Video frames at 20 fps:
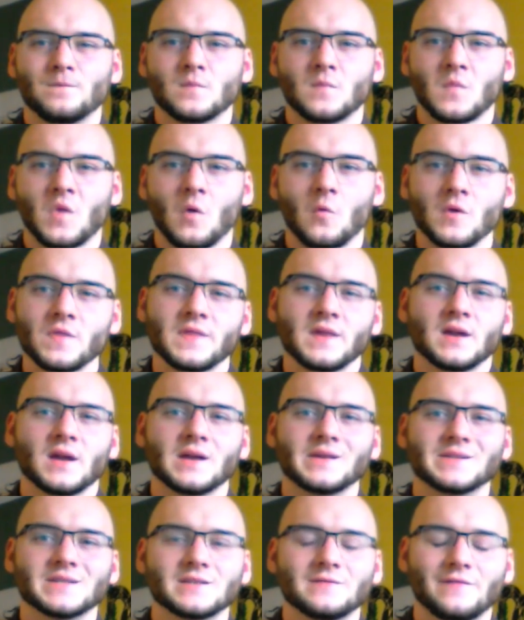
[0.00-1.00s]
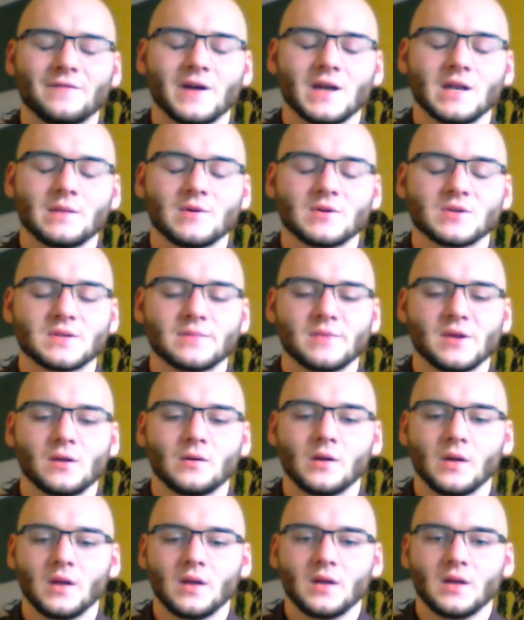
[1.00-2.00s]
One thing I did find about Tamil
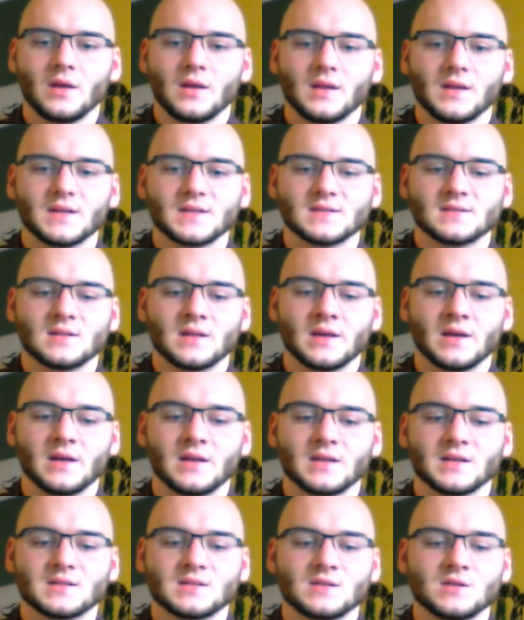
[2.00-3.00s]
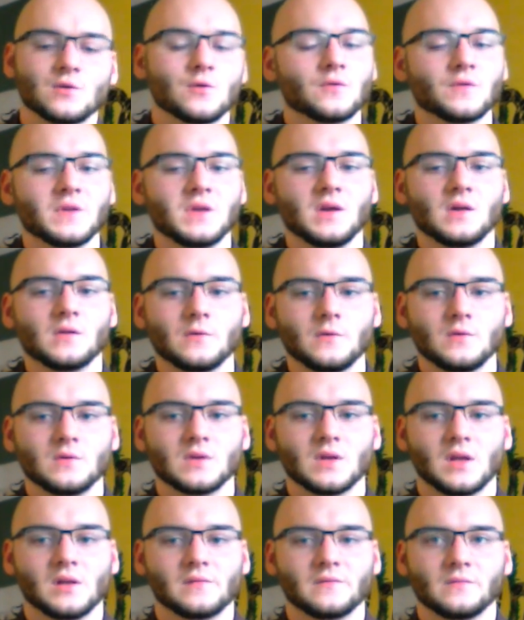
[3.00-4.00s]
is that it's the only
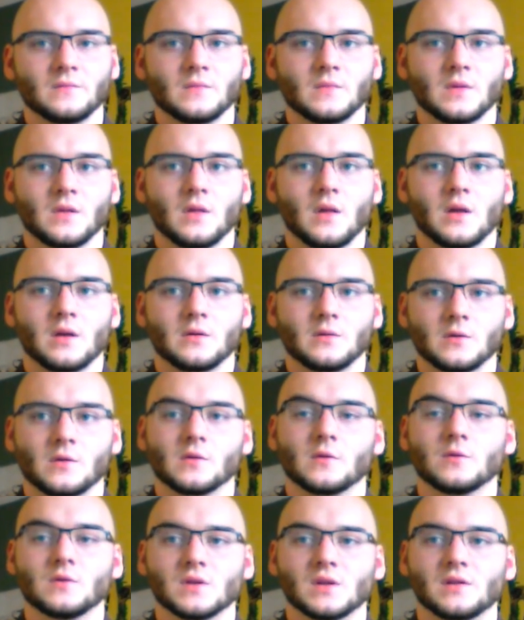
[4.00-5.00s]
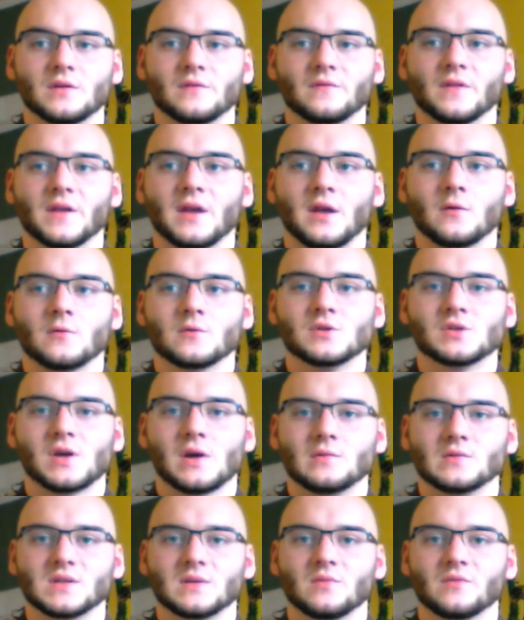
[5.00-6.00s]
agglutinative language I
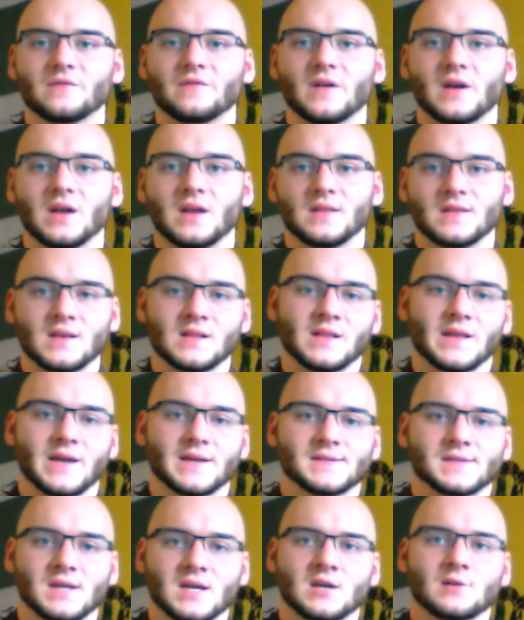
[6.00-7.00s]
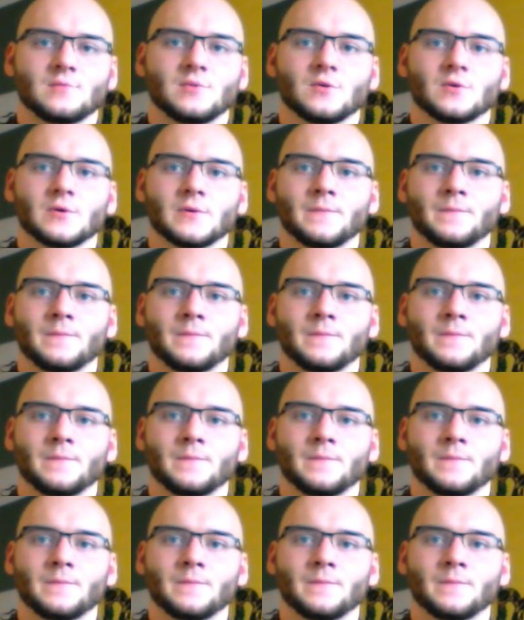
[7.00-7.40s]
was able to find that lacks a copula.